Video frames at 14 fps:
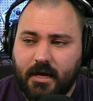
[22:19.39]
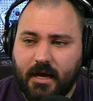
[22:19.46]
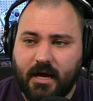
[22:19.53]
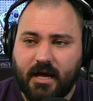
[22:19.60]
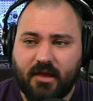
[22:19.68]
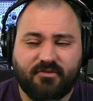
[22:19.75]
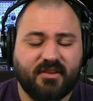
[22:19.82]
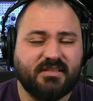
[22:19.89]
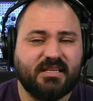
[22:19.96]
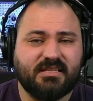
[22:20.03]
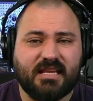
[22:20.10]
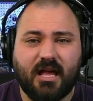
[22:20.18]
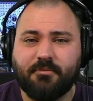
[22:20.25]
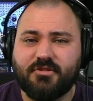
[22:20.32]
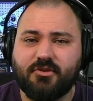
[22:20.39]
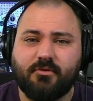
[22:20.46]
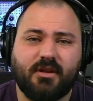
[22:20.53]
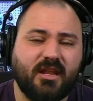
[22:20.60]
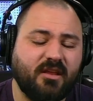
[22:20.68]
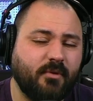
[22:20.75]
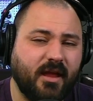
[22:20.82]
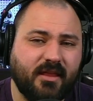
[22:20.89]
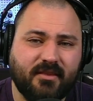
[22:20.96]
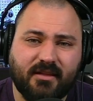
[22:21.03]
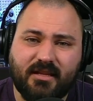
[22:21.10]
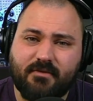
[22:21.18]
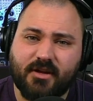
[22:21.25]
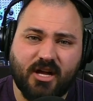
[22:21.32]
Uh, if this has helped you in any way,
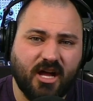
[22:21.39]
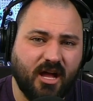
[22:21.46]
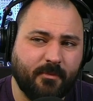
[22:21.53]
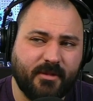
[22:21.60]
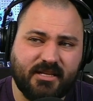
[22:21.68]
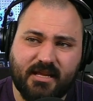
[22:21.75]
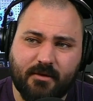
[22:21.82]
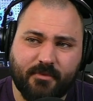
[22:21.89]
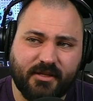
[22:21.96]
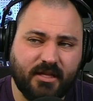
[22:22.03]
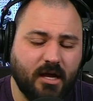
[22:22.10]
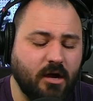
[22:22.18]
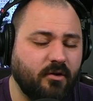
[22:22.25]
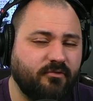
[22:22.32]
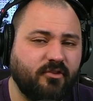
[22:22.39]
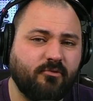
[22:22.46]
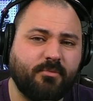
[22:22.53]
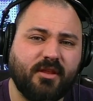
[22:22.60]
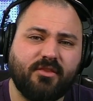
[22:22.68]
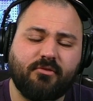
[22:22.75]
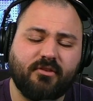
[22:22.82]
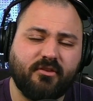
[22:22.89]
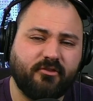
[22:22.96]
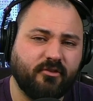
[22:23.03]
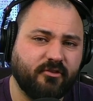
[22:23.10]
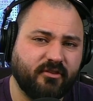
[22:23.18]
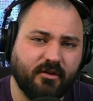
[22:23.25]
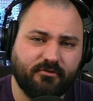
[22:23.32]
then leave a comment down below. If you've been through this
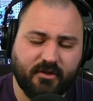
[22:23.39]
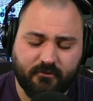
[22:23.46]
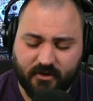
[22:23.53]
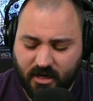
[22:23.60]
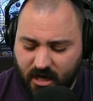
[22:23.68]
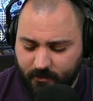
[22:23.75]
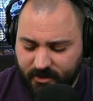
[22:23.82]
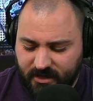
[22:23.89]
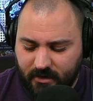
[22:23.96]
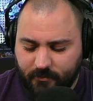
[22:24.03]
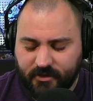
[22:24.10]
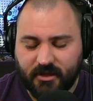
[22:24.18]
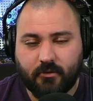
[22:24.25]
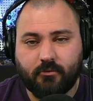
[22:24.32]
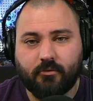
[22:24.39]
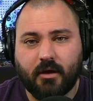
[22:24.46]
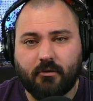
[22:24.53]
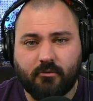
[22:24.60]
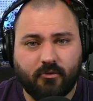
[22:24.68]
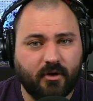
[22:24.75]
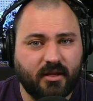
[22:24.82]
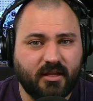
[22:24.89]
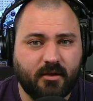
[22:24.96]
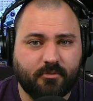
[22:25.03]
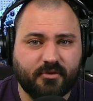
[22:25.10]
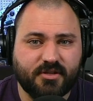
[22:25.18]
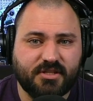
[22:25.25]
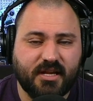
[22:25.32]
yourself, leave a comment down below. I would greatly
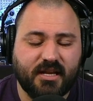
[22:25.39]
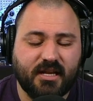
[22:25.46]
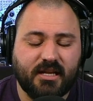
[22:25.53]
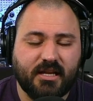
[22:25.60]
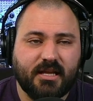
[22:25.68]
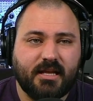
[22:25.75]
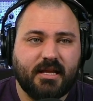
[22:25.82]
appreciate it.